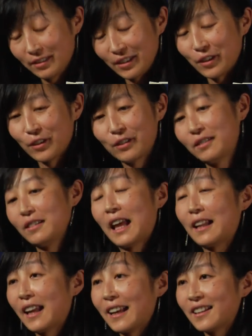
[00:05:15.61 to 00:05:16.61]
you know,
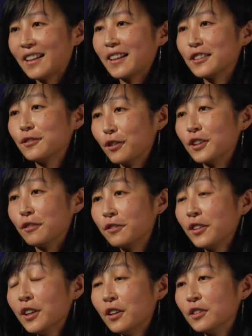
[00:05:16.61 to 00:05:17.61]
I think it's for the
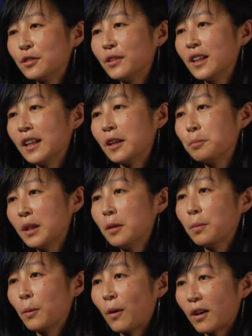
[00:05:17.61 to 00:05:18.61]
field. Really,
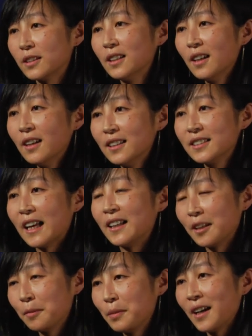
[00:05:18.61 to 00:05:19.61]
people are
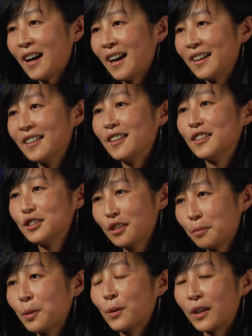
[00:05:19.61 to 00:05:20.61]
standing behind us,
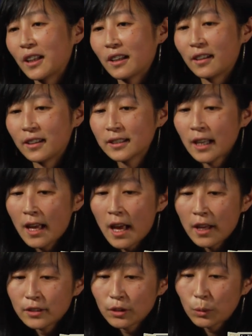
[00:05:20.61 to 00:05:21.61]
supporting us.
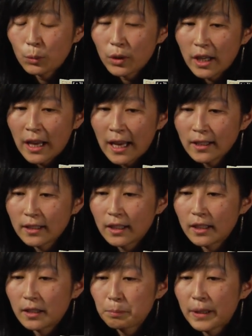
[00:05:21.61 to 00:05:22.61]
So what I
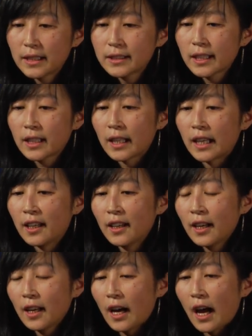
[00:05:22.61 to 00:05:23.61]
need, basically,
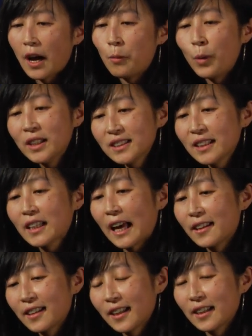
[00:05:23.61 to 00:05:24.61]
one thing
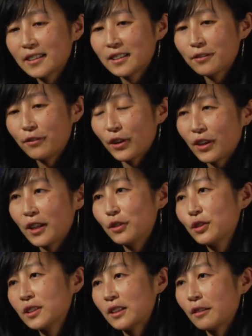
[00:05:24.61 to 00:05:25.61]
I think it's very
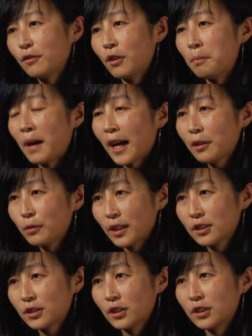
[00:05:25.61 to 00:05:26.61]
interesting for my
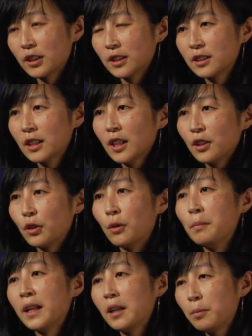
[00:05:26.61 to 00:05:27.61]
research is, you know,
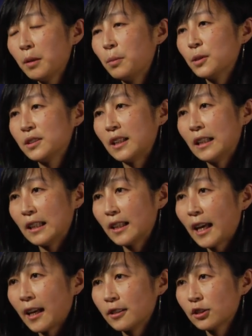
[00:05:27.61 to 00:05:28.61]
many people study
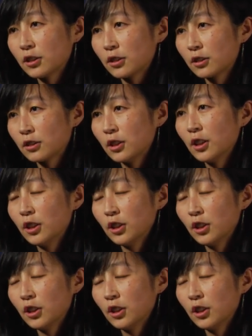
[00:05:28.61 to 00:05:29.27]
cancer